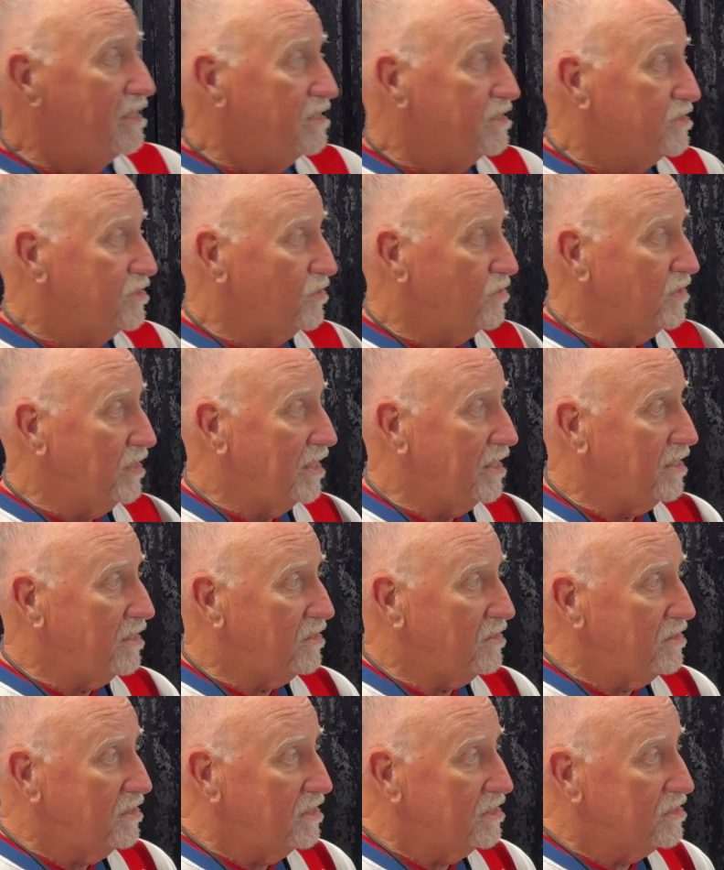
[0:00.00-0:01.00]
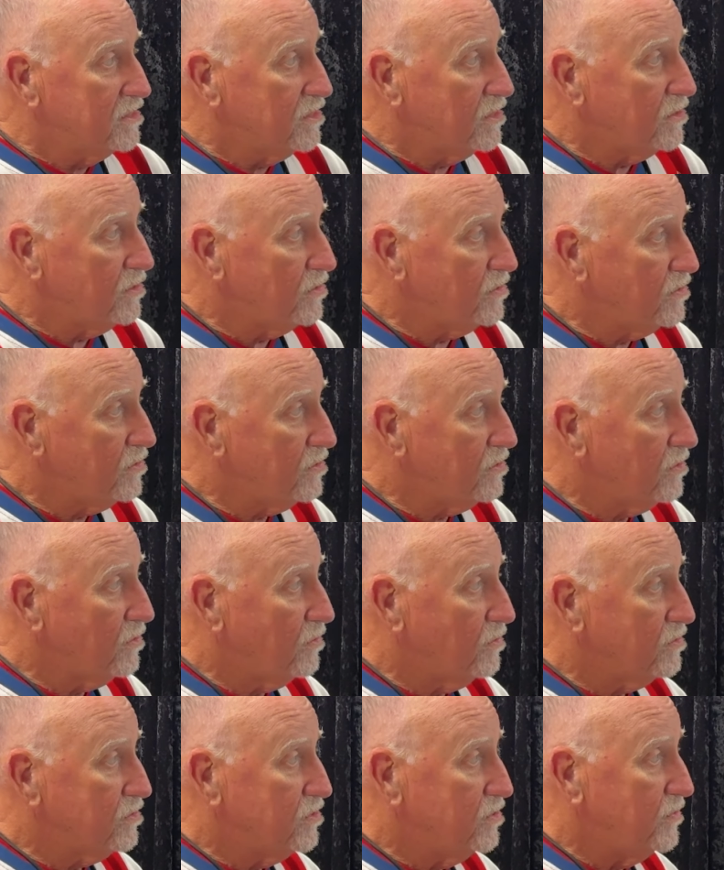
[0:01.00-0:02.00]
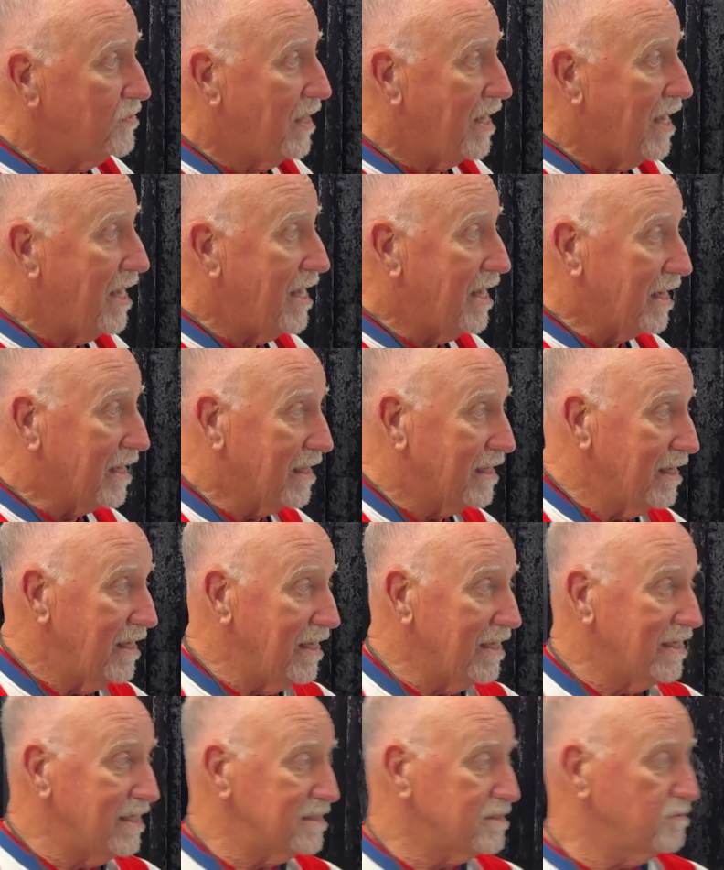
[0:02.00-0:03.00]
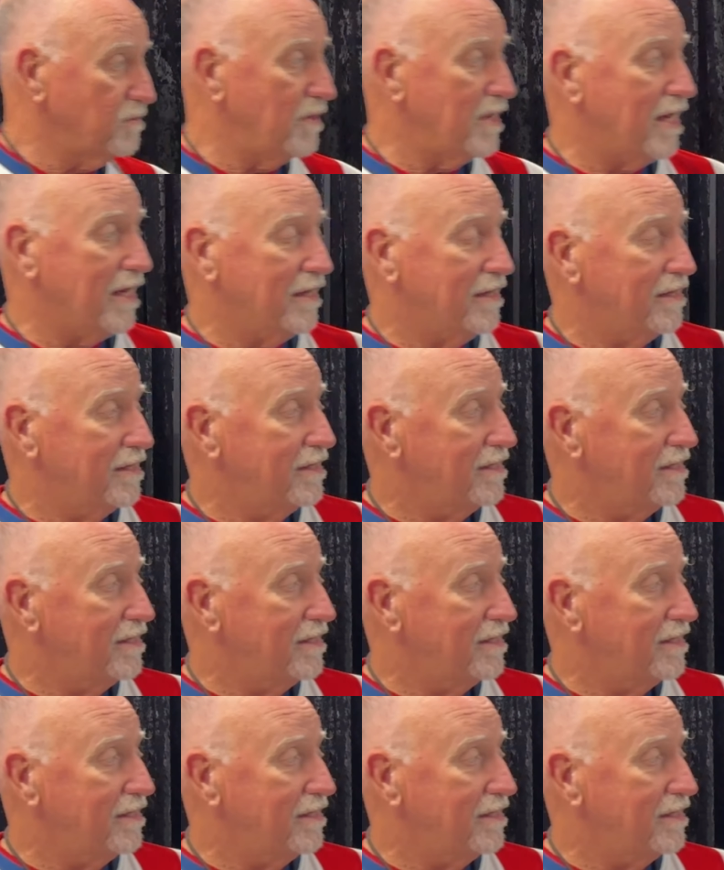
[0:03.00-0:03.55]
Doler, to hurt or to ache. And guess what?